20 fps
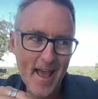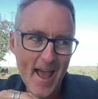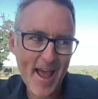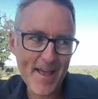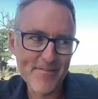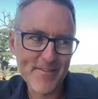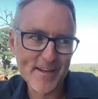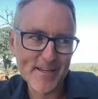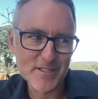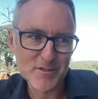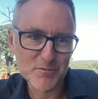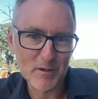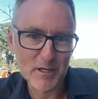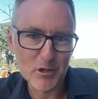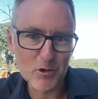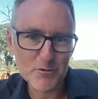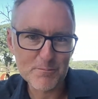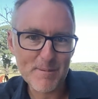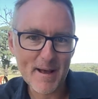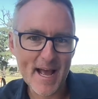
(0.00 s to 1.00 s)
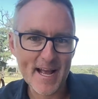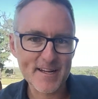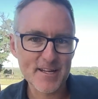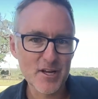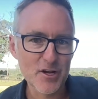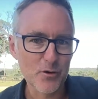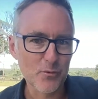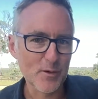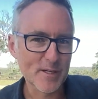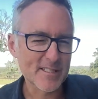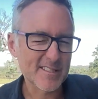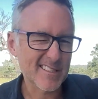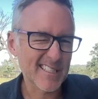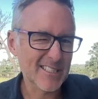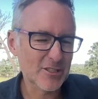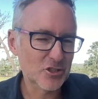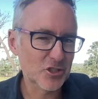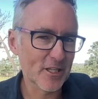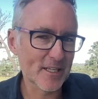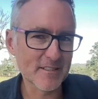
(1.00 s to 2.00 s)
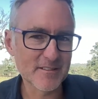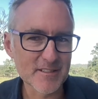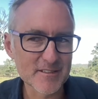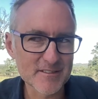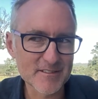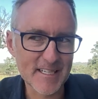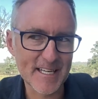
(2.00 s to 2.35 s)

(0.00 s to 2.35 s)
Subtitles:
And then as we look back, we see Jesus